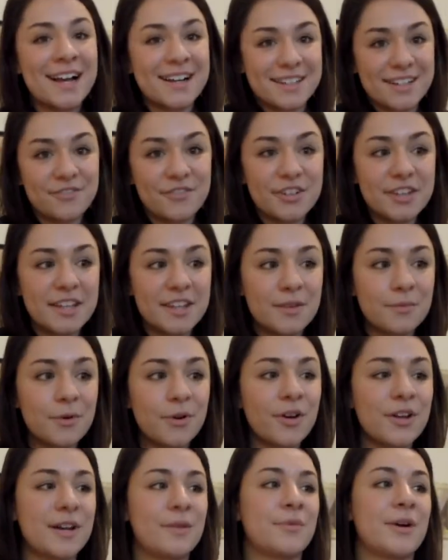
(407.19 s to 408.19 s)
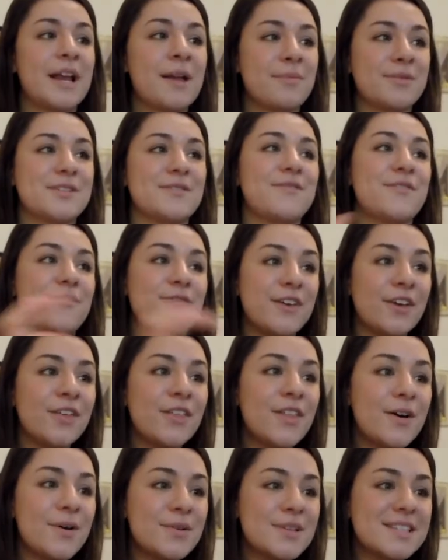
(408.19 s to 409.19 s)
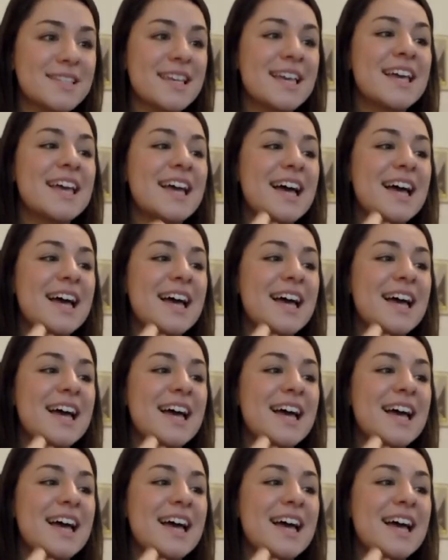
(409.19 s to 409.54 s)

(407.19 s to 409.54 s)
act differently in the world, and we're able to fulfill those.